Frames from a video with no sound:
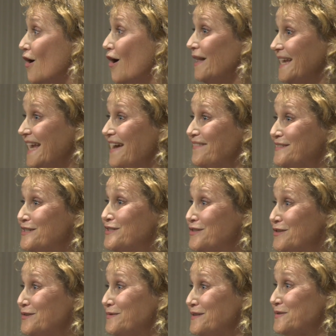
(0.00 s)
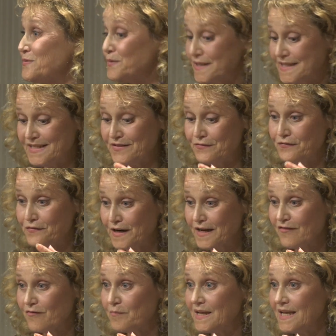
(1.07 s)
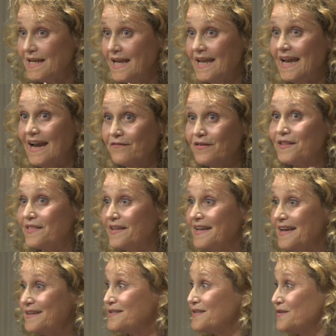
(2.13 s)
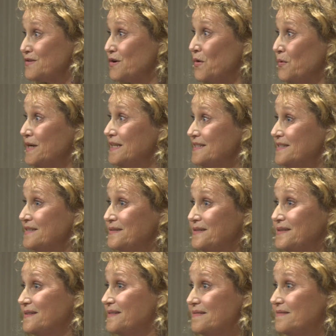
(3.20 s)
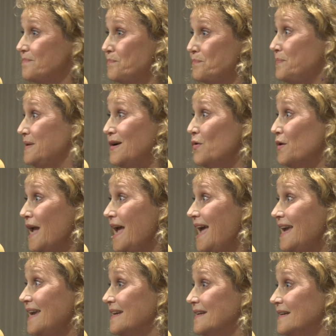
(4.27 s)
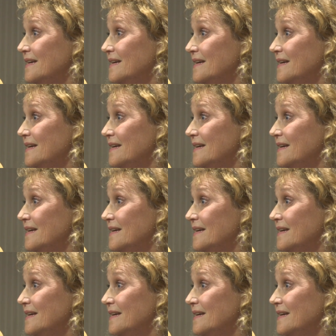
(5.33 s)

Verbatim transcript: All I have to do is what's in front of me, and everything else is going to be okay.